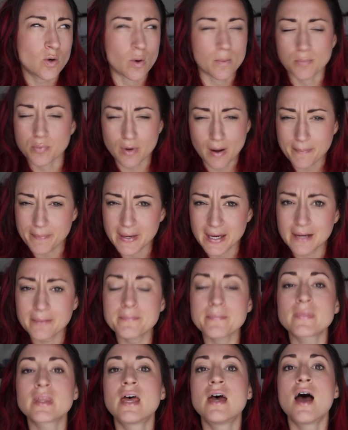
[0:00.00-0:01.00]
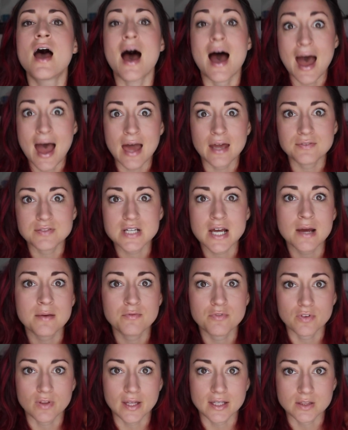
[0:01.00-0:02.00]
or prepping ahead of time
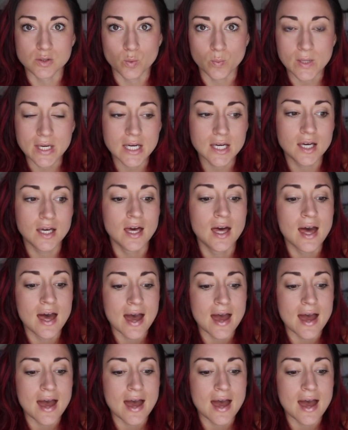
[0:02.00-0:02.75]
for like the week.